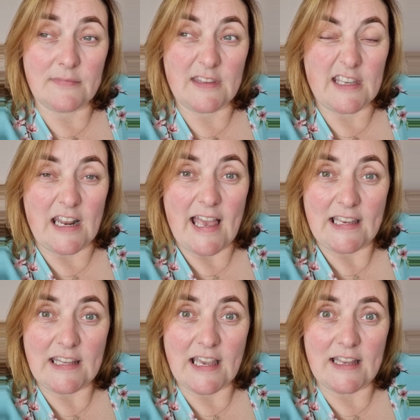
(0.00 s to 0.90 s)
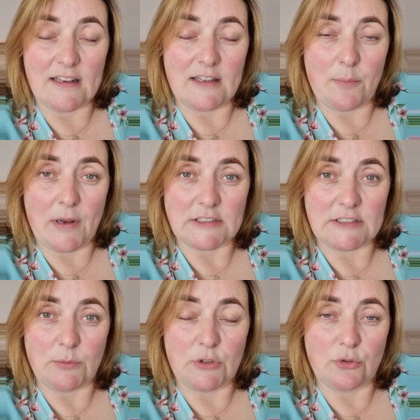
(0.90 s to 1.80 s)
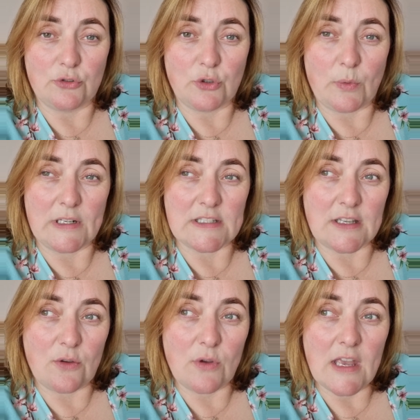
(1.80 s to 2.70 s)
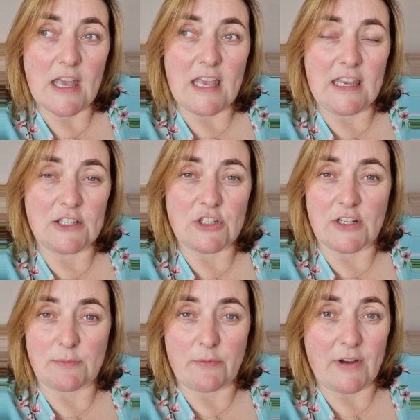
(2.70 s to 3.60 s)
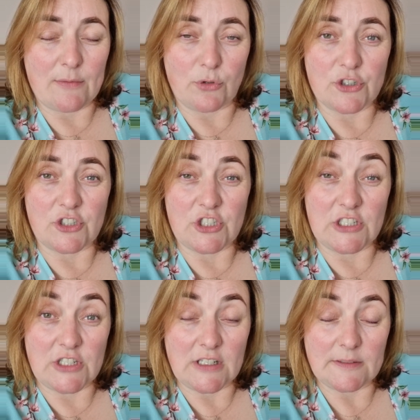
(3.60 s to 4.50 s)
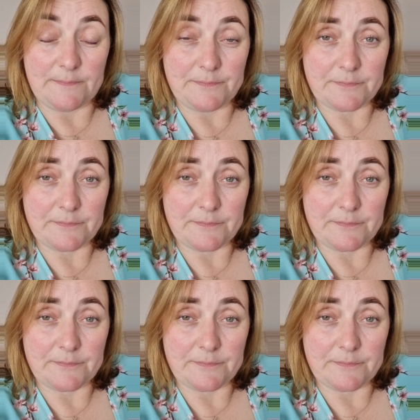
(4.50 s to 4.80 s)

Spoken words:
the kind of agony aunt and the person you would go to, whereas now HR is far more strategic